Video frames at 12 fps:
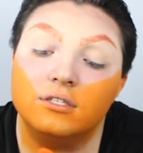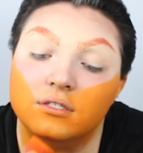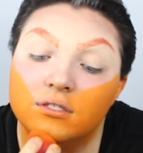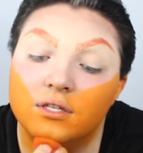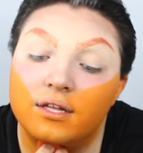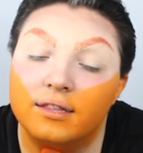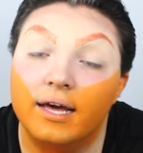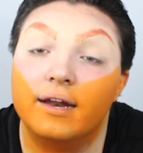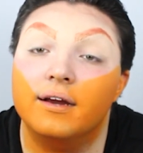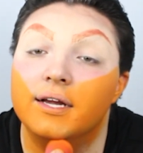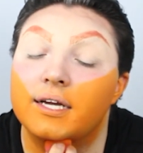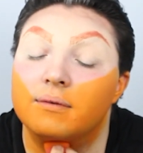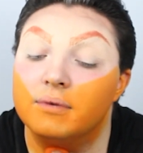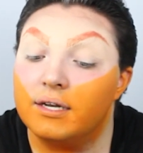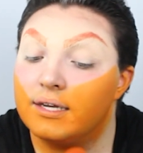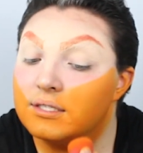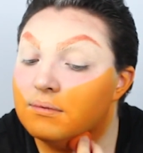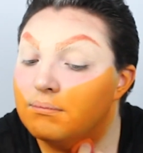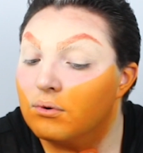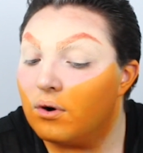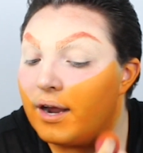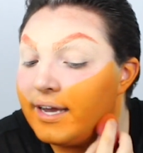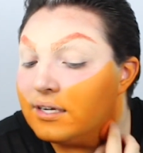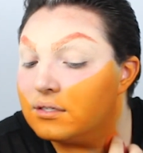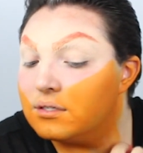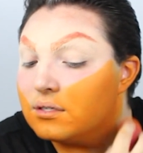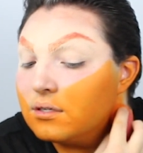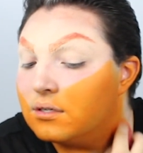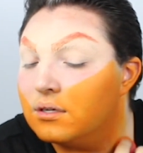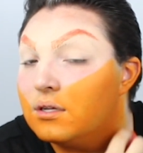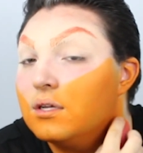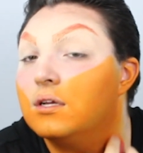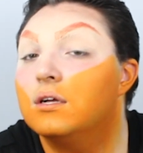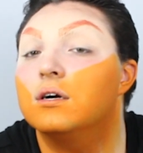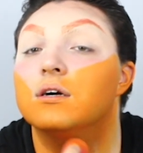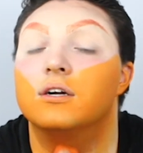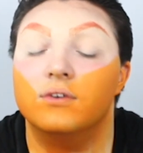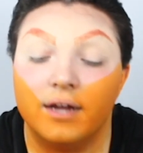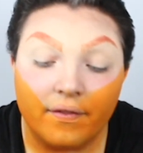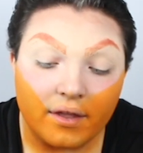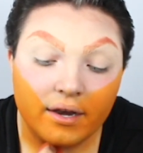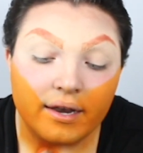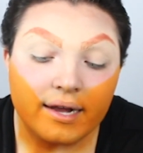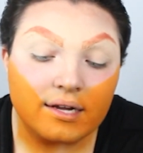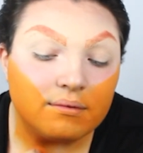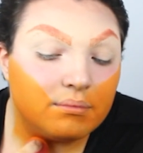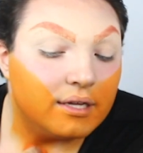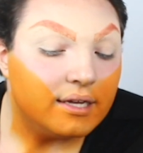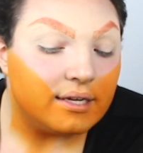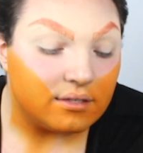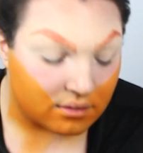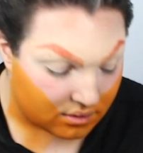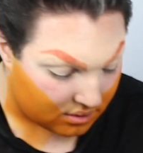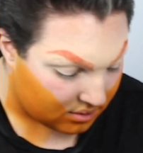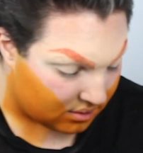Just so that that area can be nice and bright. Go down the neck a bit.